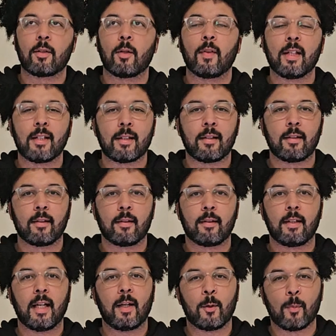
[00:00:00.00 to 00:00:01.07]
So this
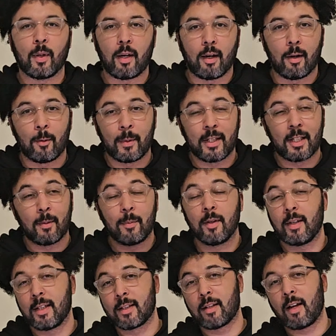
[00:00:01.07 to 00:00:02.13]
yellow bar, which to be
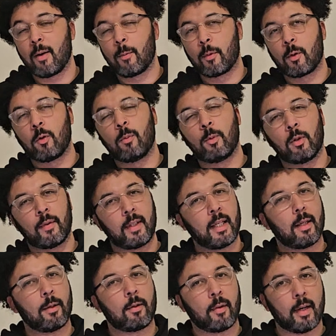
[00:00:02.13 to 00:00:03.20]
honest, I would call more of a
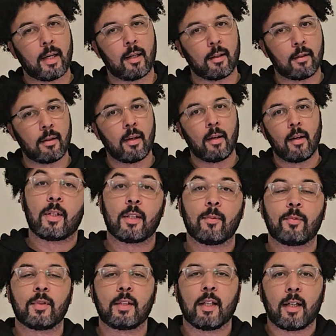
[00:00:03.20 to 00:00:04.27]
yellow gradient, was
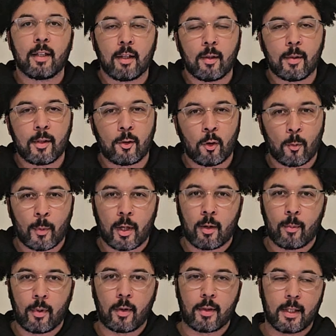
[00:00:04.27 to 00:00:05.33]
something that I noticed during my
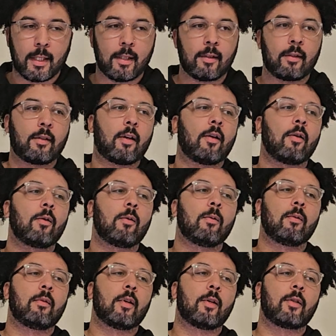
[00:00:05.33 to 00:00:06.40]
unboxing.
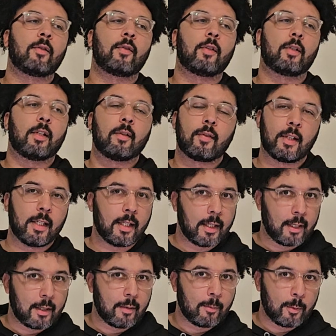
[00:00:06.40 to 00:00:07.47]
So those of you that have seen
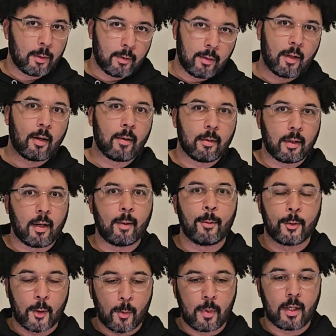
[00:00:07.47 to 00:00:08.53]
it will know that I
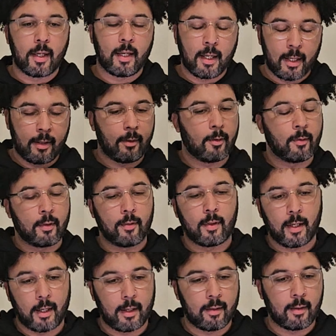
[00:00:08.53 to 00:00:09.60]
was opening it and got the
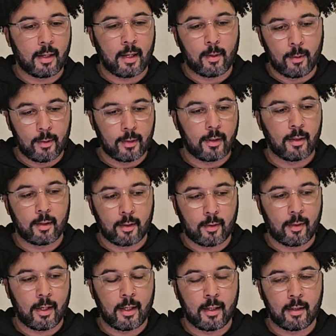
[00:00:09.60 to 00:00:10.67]
Kindle out, looked at the
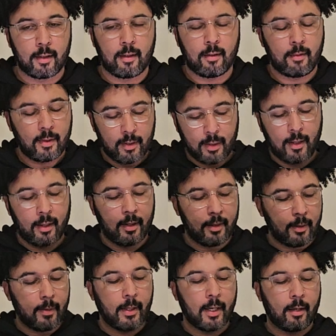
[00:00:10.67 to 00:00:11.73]
screen and said, oh, there's like a
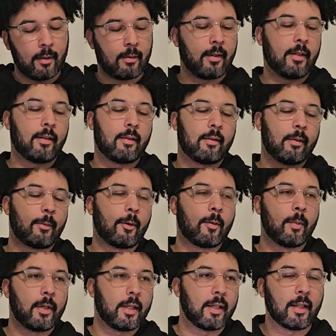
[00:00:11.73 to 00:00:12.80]
little yellow thing at the
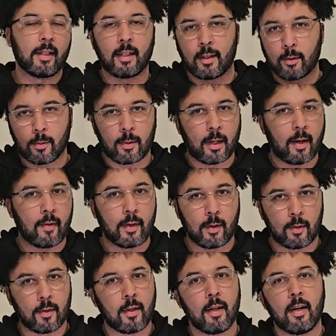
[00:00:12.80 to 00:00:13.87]
bottom here, and then sort of carried
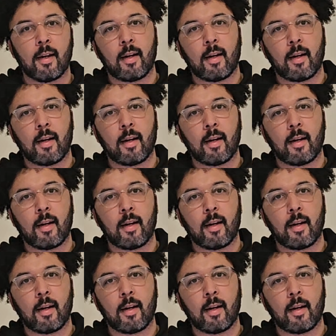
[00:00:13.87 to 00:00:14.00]
on.